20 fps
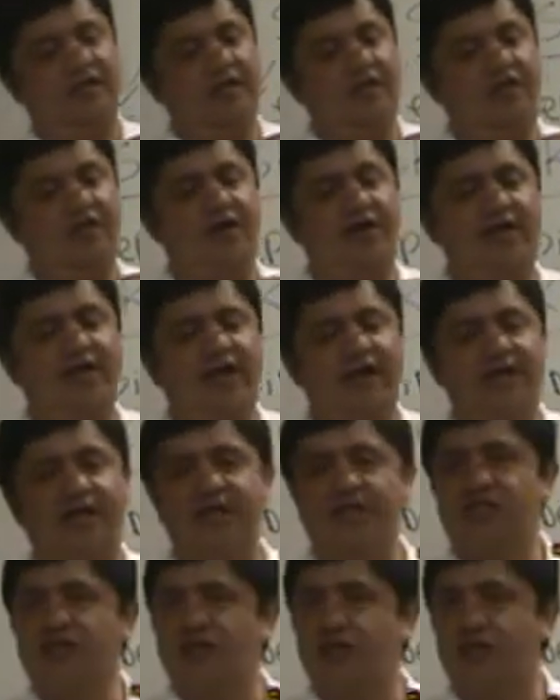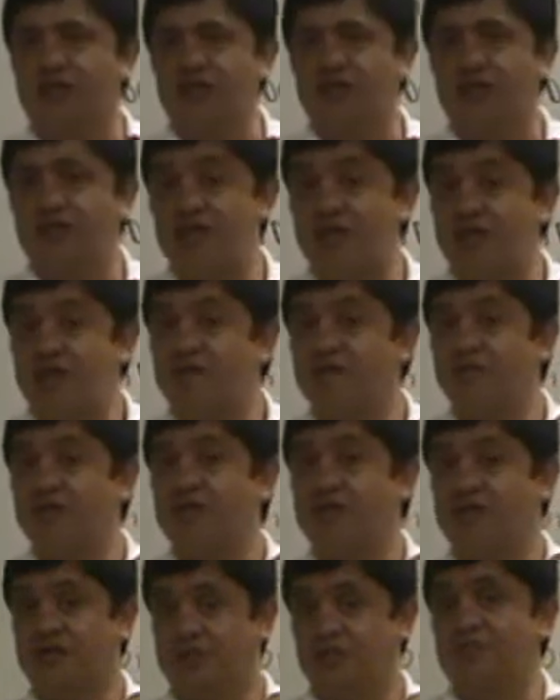third layer is called the
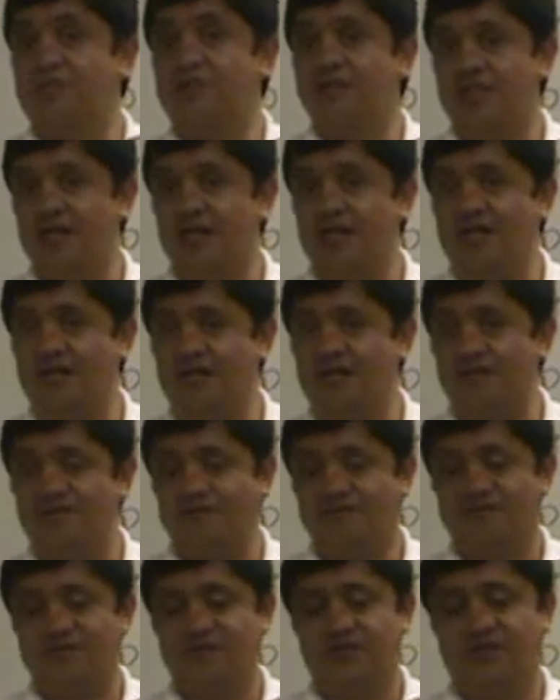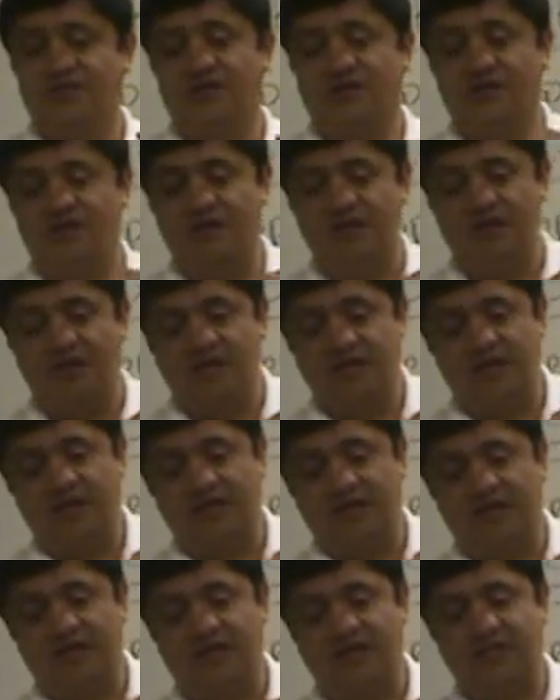subcutaneous. So,
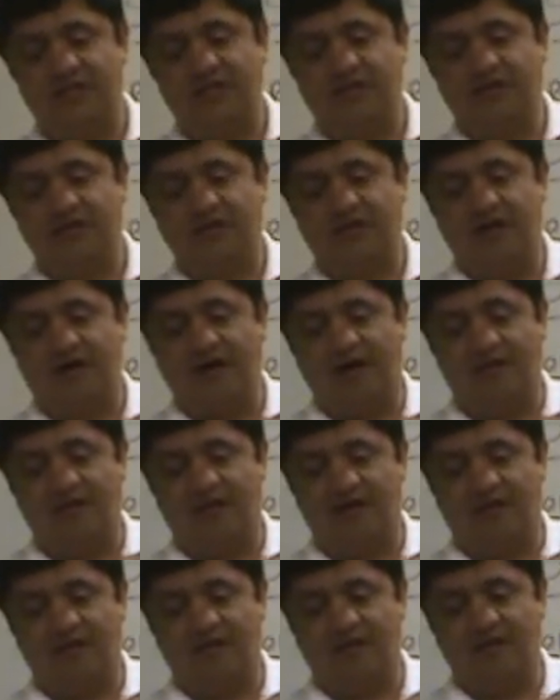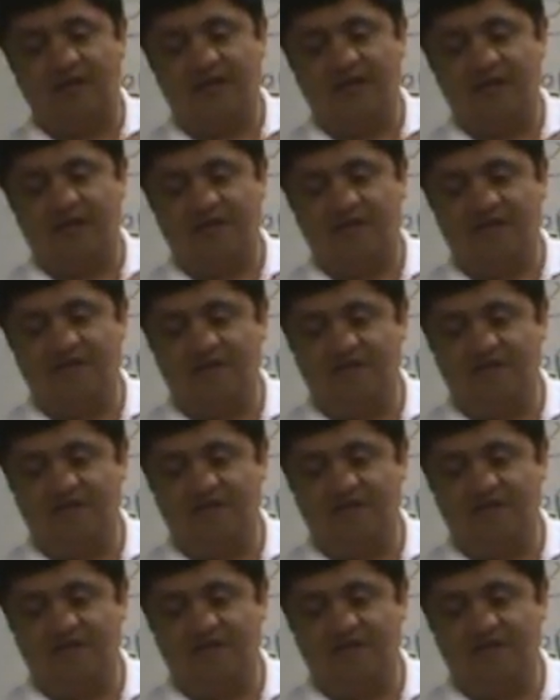let's talk about the